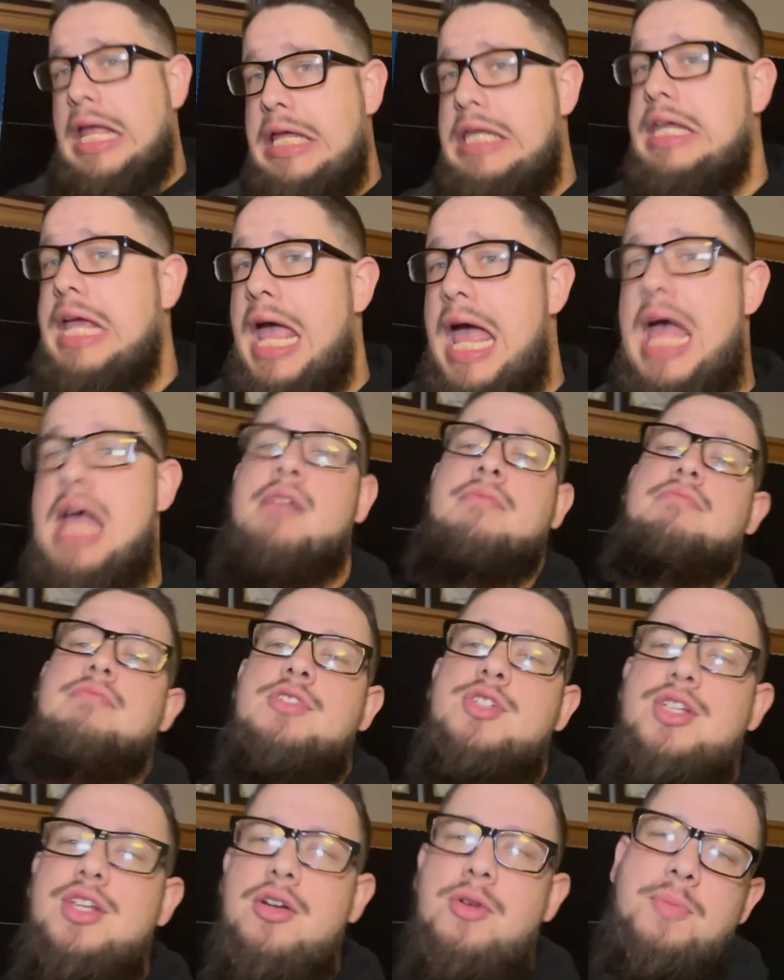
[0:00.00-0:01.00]
Yeah,
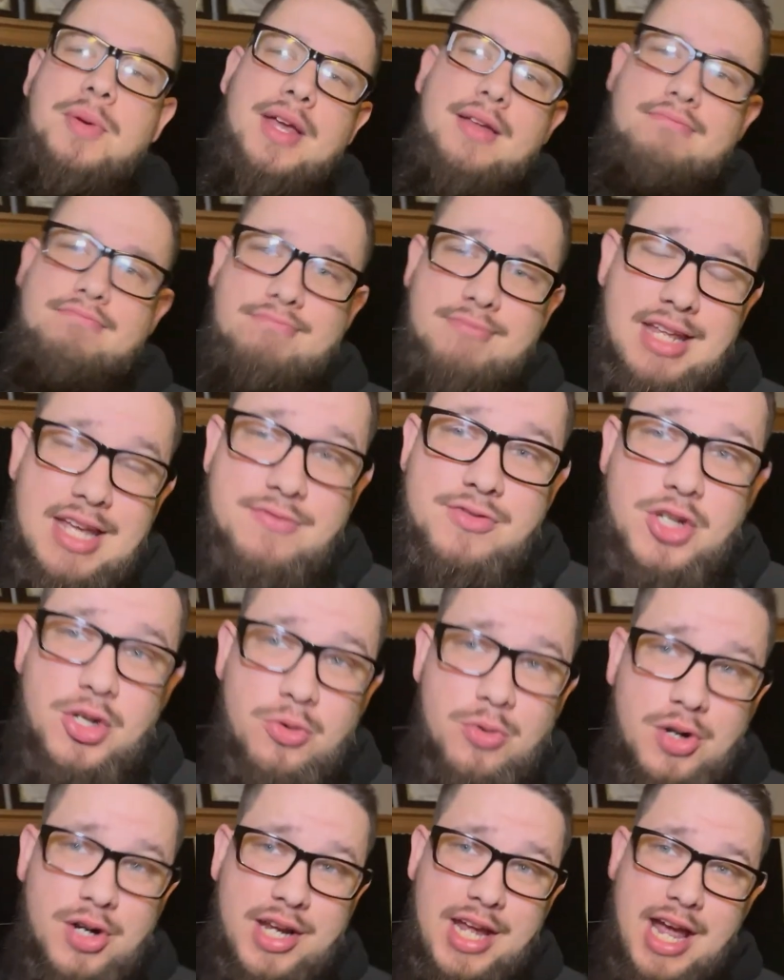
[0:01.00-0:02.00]
it's a little bit. Gives you
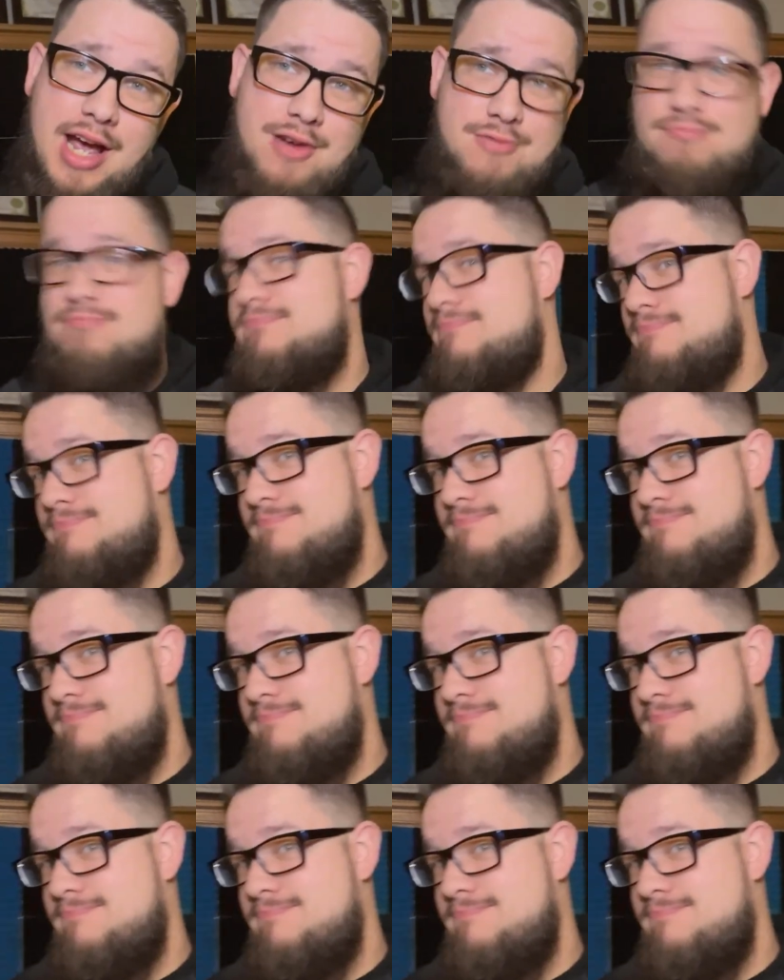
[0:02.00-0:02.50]
a workout.